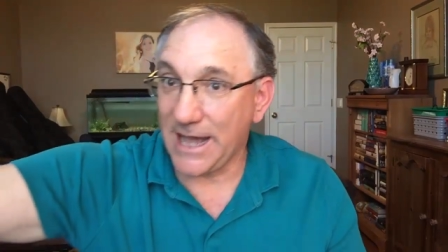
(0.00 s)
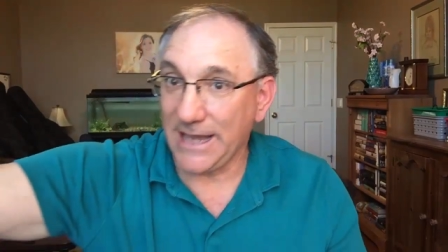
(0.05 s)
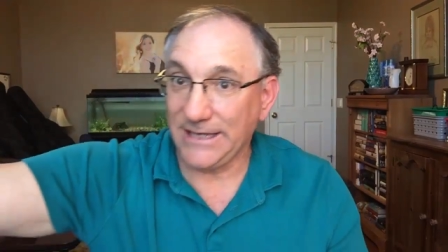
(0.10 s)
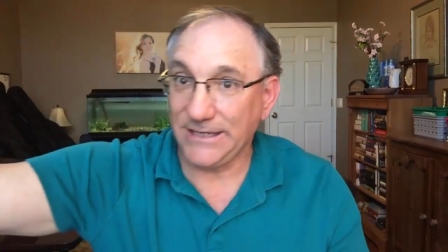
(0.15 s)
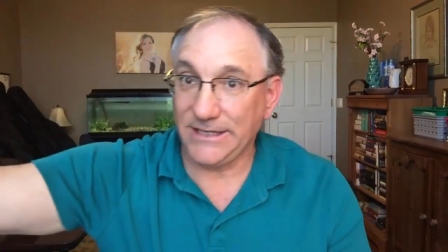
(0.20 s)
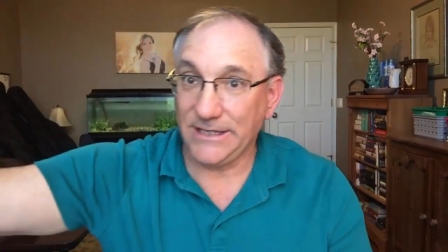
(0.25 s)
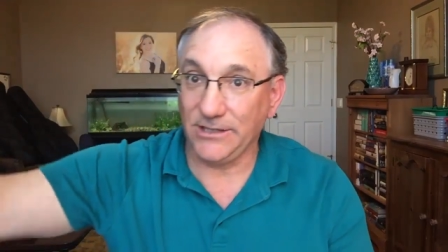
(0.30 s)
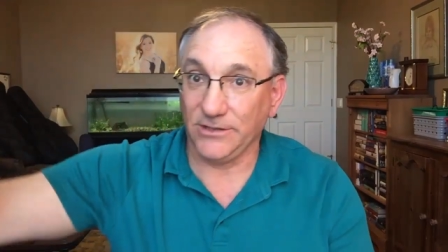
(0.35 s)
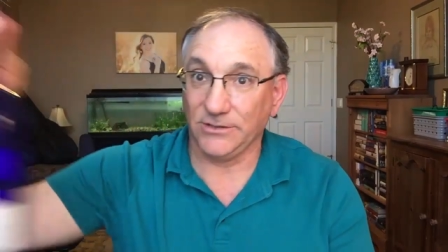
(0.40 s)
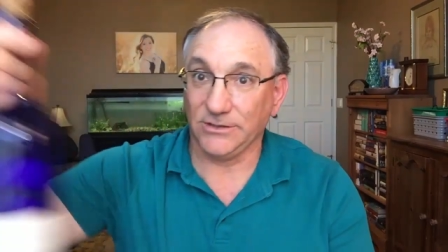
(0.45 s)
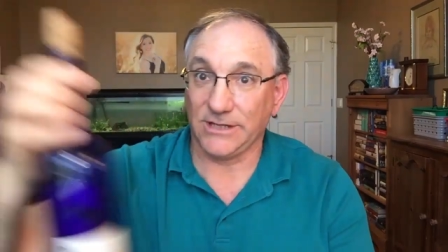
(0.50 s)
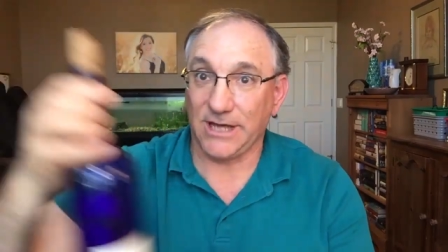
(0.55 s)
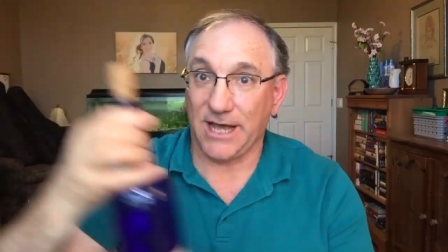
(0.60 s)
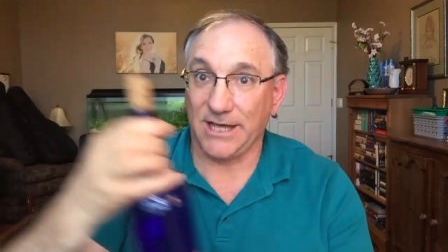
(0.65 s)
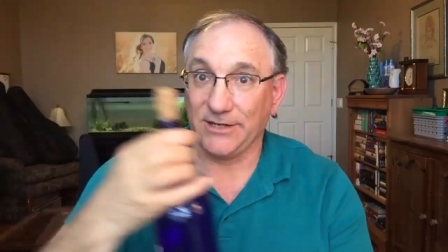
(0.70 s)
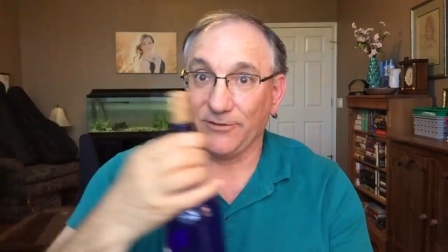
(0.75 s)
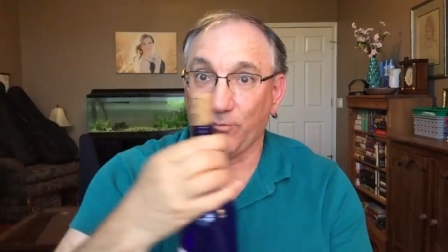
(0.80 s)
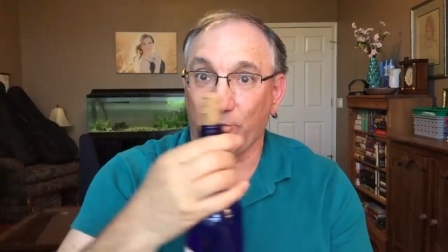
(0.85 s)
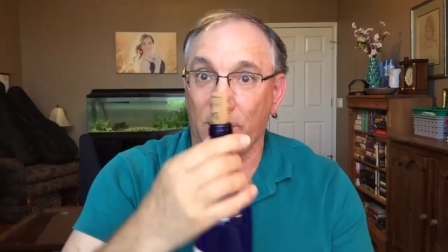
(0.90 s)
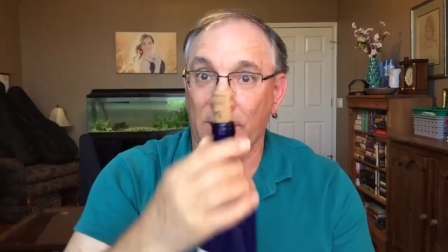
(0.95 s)
ideal
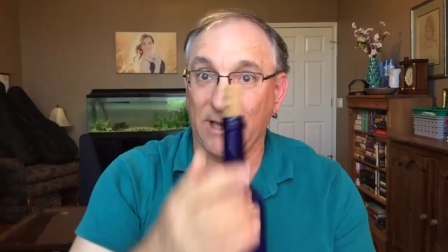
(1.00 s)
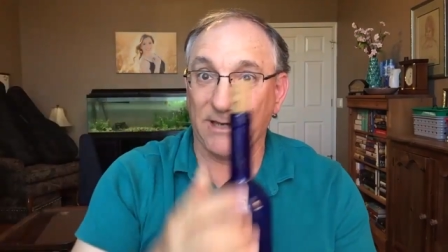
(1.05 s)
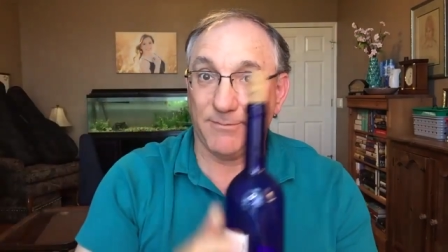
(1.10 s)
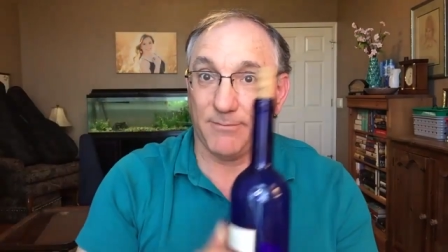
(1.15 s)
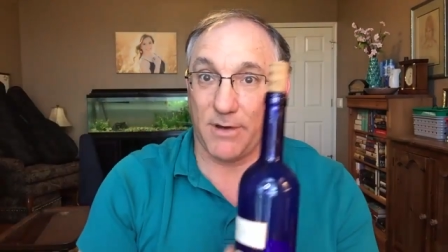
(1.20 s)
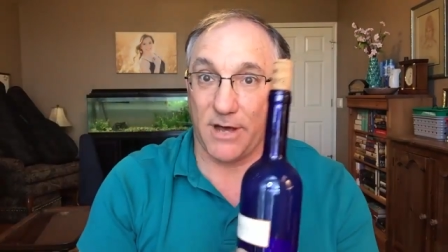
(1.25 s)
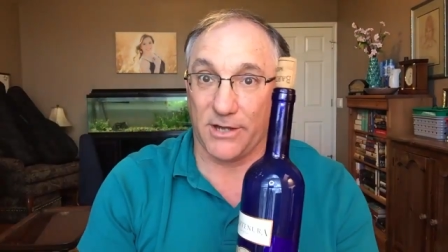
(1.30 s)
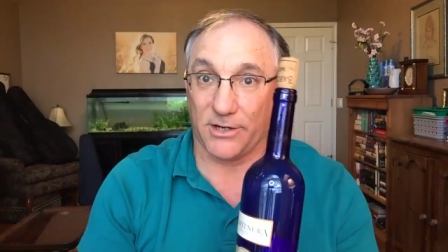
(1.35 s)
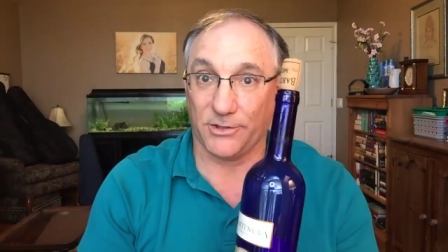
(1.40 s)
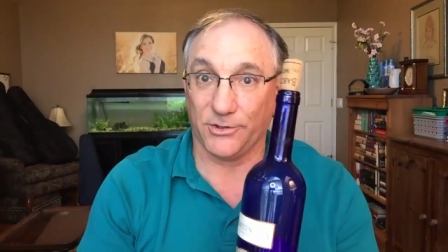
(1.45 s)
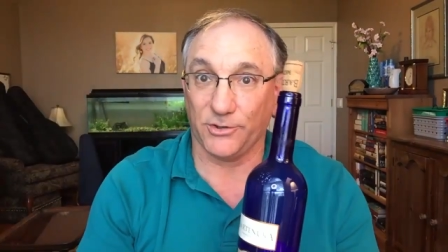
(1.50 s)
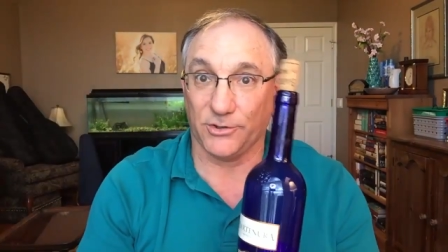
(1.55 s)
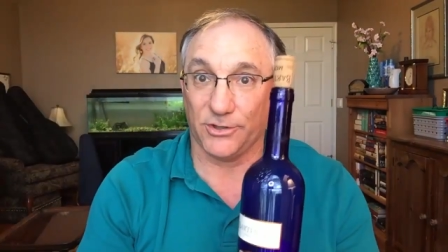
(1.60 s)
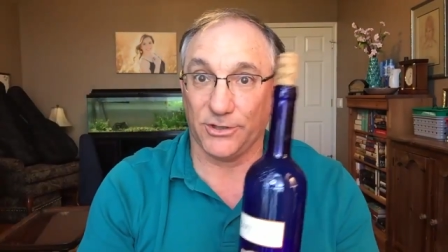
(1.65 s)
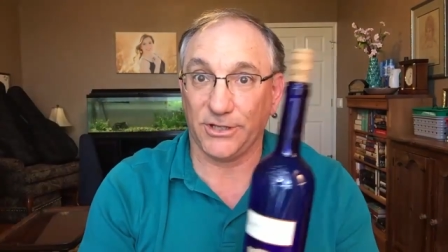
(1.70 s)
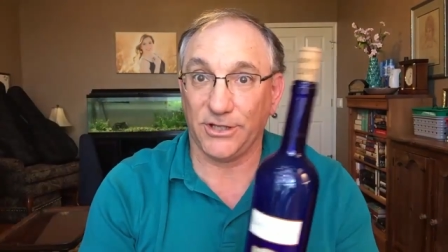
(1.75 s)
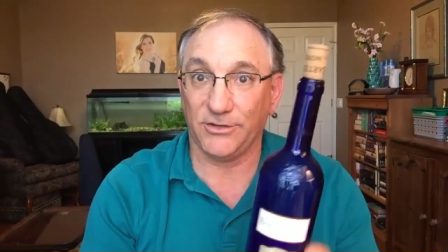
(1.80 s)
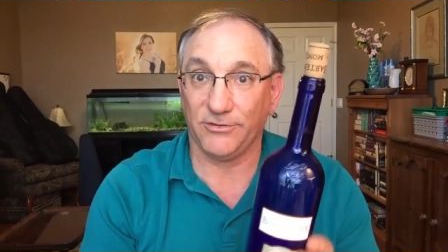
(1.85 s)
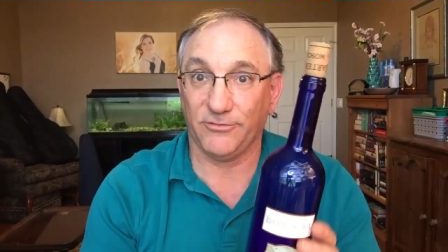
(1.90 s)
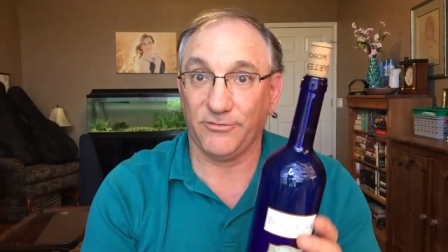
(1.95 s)
kind of wine bottle you're
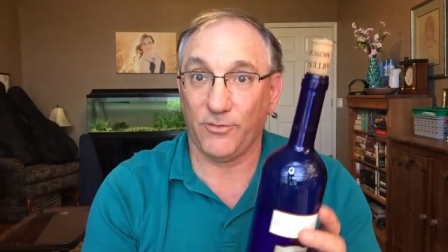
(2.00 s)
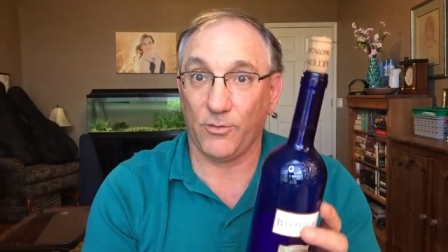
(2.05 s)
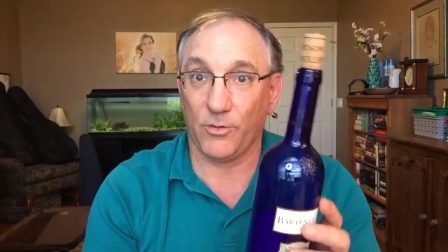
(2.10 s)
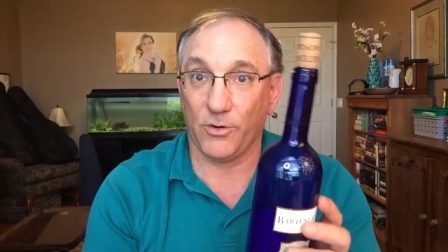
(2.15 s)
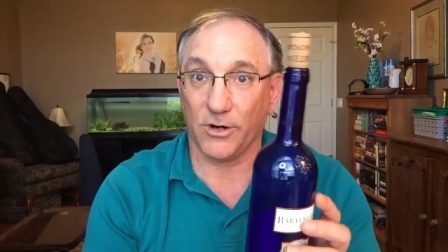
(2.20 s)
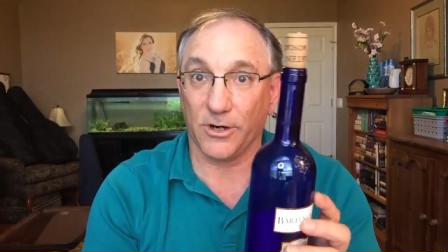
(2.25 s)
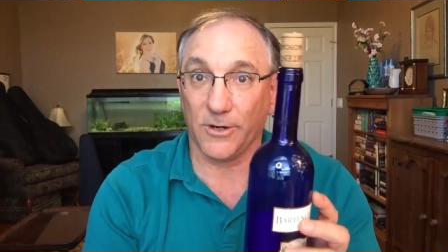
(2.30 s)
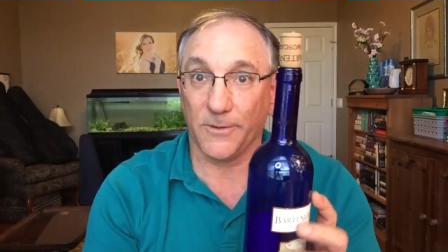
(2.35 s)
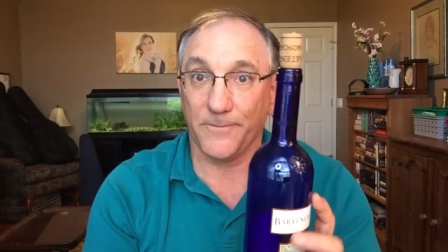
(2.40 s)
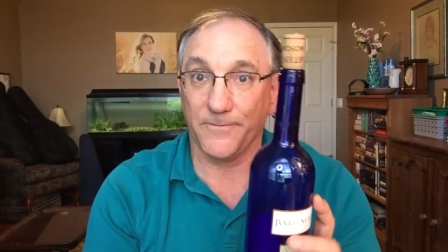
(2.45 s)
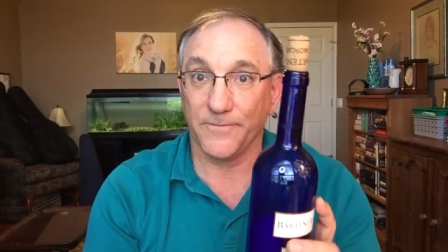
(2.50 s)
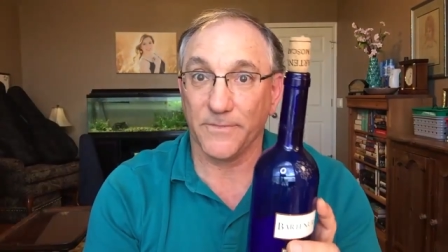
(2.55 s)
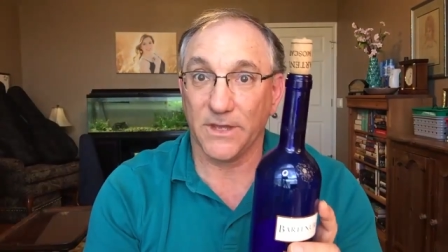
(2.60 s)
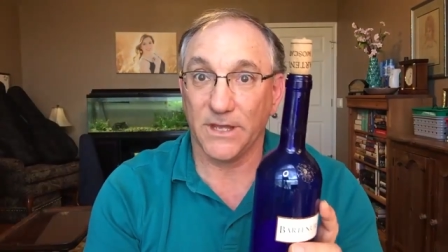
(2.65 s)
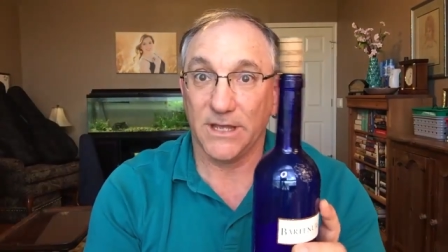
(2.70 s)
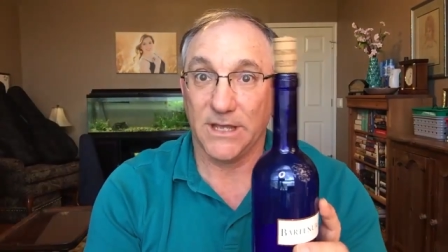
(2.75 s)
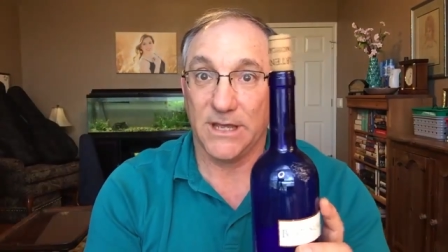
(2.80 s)
looking for